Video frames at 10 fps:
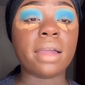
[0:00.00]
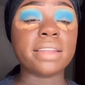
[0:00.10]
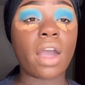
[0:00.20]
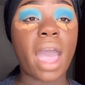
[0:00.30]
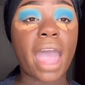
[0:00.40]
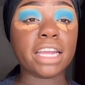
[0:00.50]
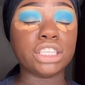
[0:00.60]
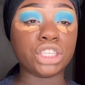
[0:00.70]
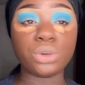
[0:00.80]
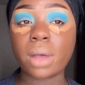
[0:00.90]
Now, I
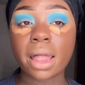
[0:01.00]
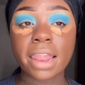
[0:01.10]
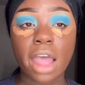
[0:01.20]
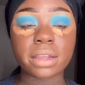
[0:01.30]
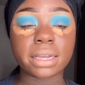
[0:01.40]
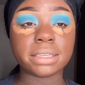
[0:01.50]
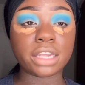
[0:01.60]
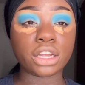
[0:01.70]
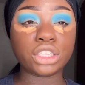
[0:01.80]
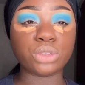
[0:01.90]
do allow the
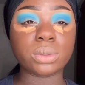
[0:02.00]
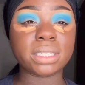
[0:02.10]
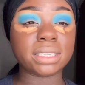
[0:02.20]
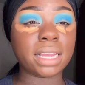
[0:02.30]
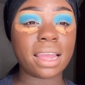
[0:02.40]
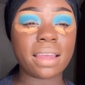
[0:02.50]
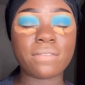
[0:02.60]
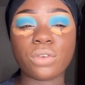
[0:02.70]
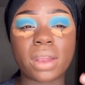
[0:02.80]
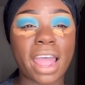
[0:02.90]
concealer to sit
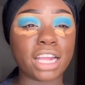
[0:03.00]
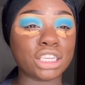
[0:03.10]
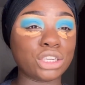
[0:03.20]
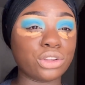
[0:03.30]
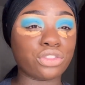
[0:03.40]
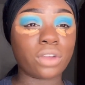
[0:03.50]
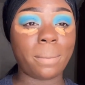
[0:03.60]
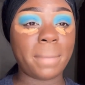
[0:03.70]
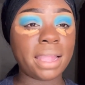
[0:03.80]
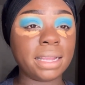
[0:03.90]
for like 2 to 3
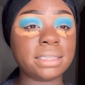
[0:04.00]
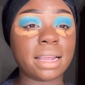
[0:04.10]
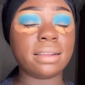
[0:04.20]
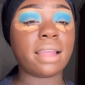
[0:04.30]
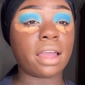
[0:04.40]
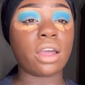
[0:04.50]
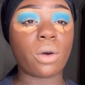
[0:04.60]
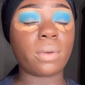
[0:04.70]
minutes, and then I go